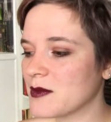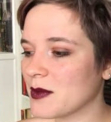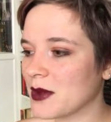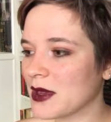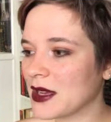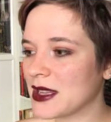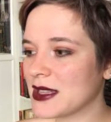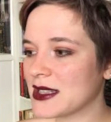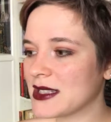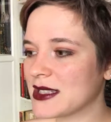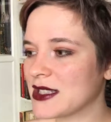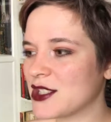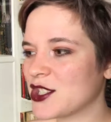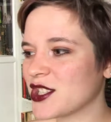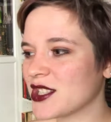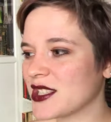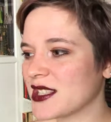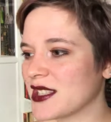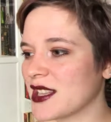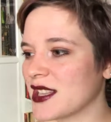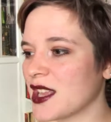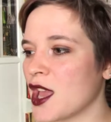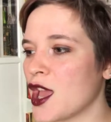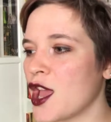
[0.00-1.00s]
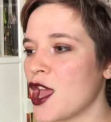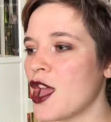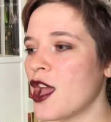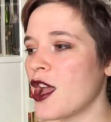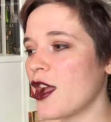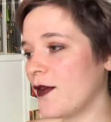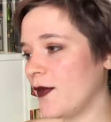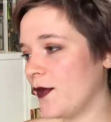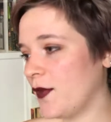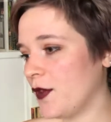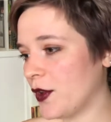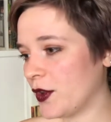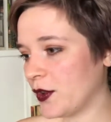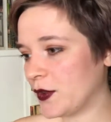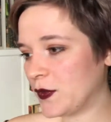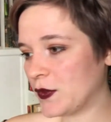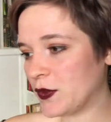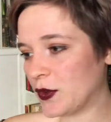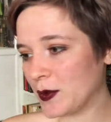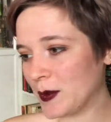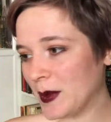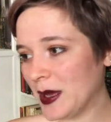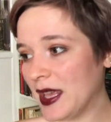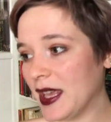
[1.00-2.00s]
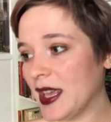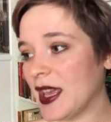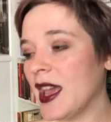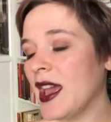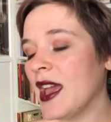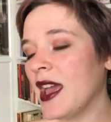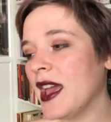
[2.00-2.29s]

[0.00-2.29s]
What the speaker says: but it's just not for me.